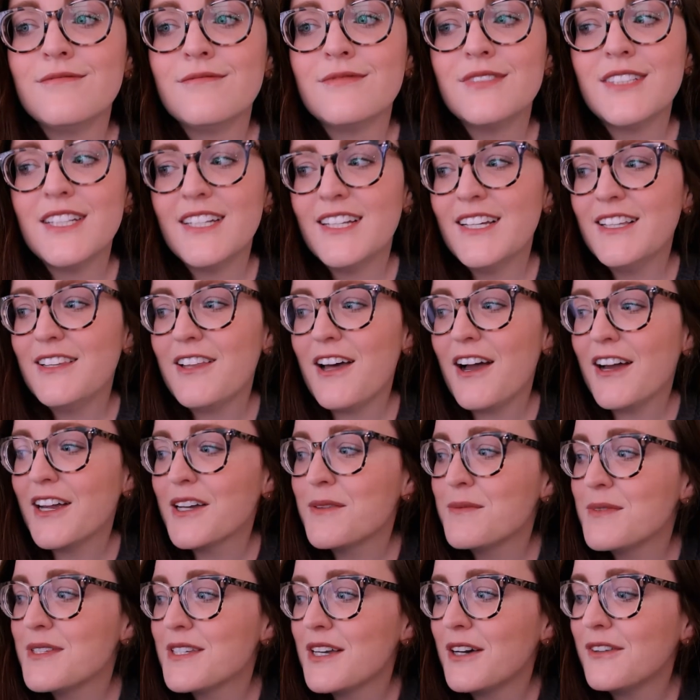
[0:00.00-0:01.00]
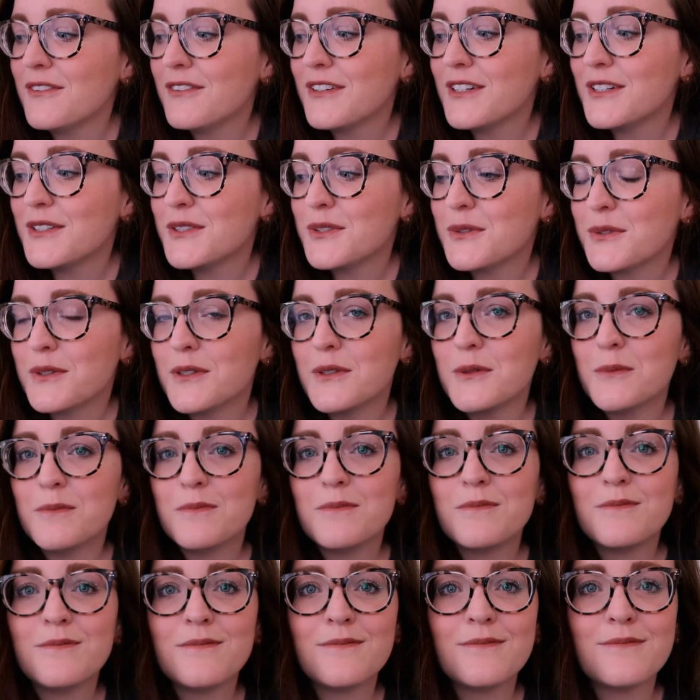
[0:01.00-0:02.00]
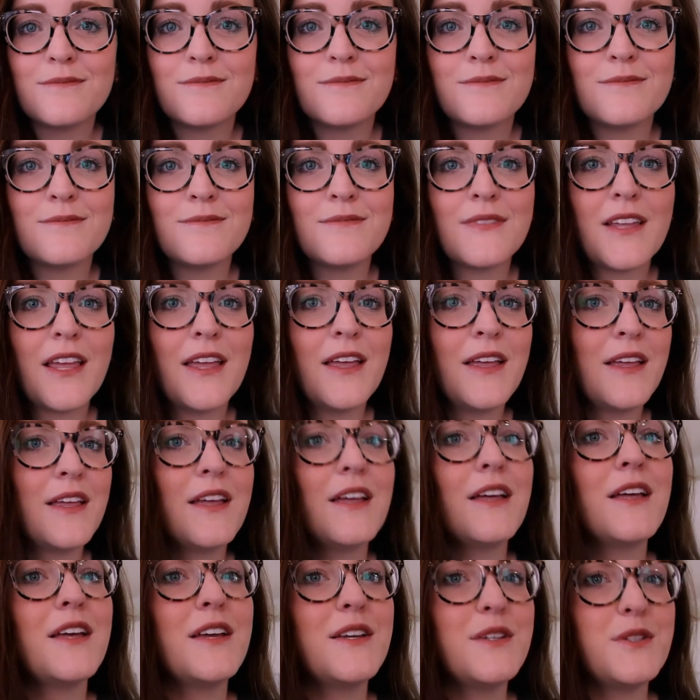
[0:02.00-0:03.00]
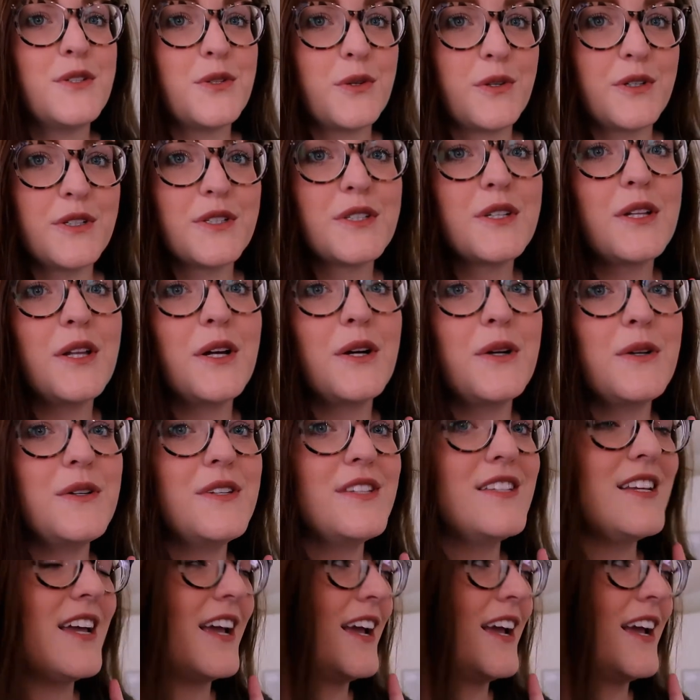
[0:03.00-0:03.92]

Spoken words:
Did he lock himself in his room? His door is closed